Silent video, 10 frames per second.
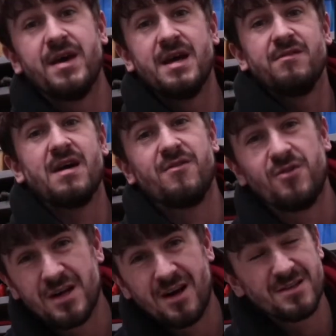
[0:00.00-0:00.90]
If you haven't already,
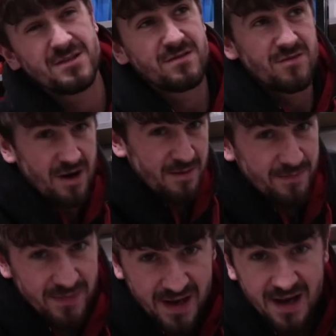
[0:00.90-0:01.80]
like, subscribe.
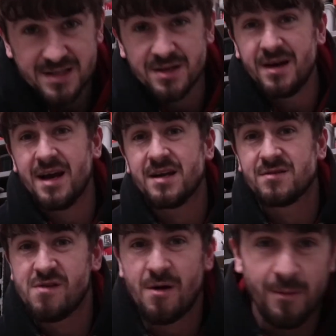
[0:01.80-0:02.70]
So yeah, let's
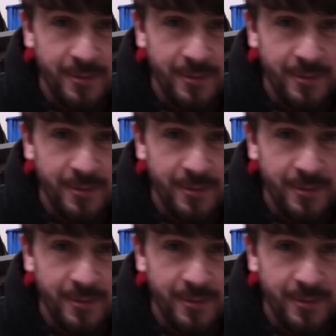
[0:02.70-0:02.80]
roll.